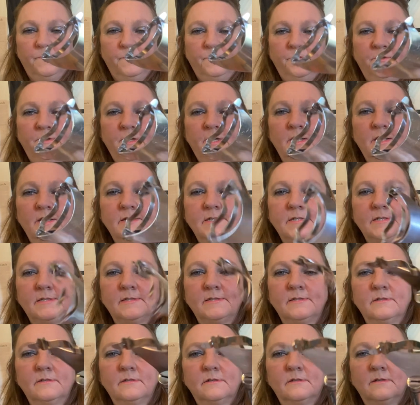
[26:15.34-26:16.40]

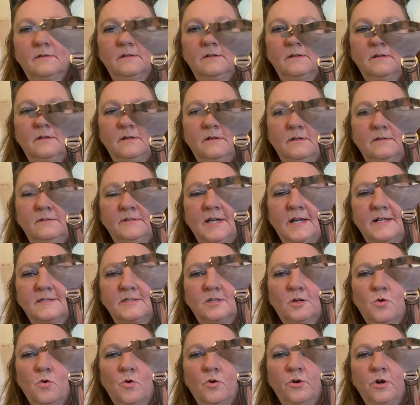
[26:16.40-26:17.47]
This takes
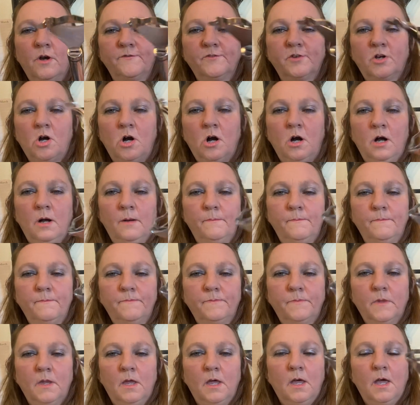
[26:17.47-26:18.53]
the corn off the cob.
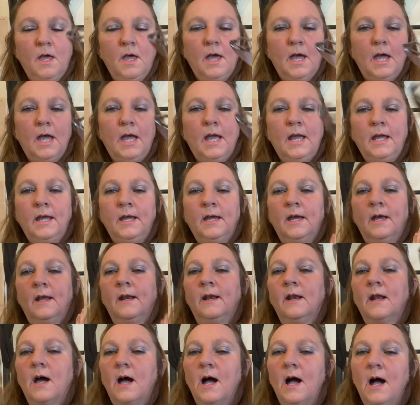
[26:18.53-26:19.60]

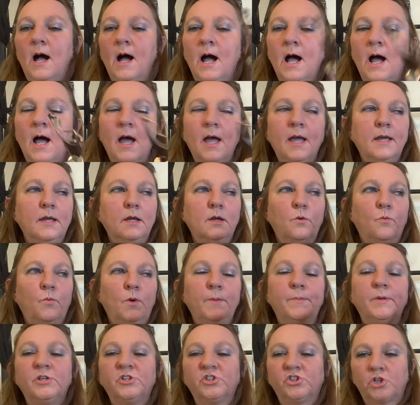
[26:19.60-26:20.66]
And I,
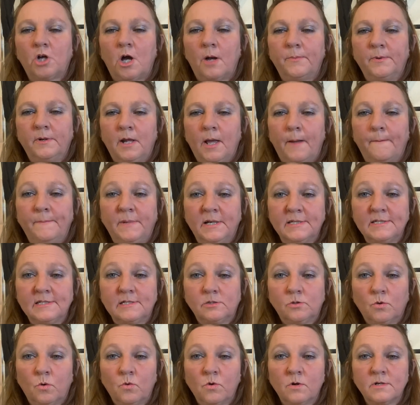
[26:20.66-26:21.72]
we've been shopping at bin
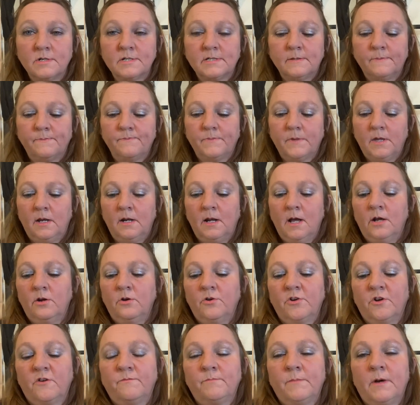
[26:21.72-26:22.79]
stores. And I don't
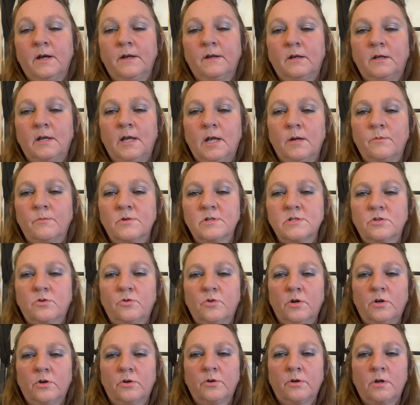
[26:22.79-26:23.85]
know if my camera is
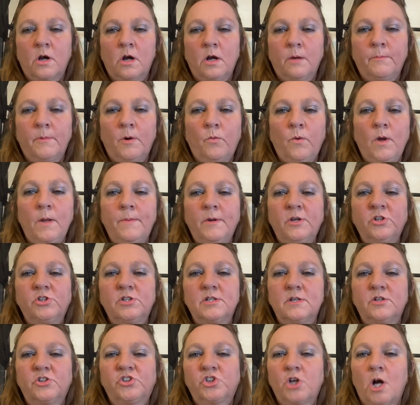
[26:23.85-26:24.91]
crooked or not. But we've been
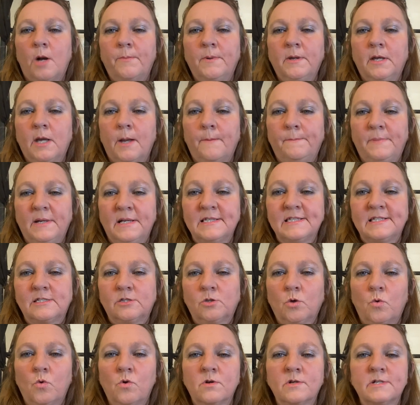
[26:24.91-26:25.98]
shopping at bin
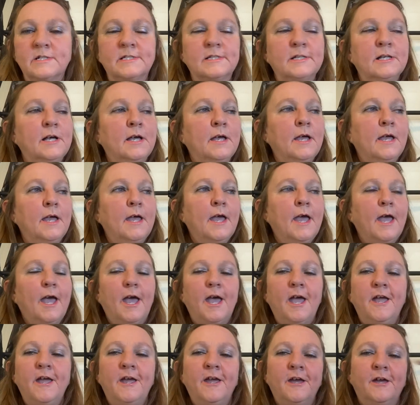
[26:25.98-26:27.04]
stores.
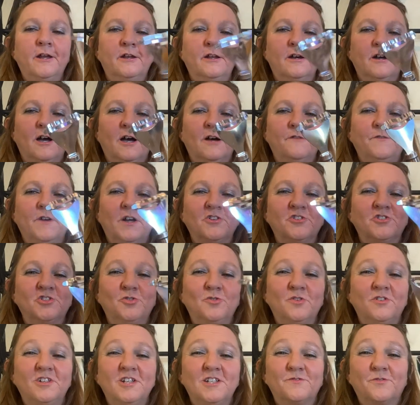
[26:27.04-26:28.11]
And I found
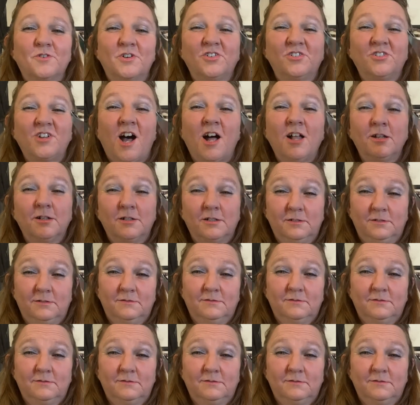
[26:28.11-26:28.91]
two of these for a dollar.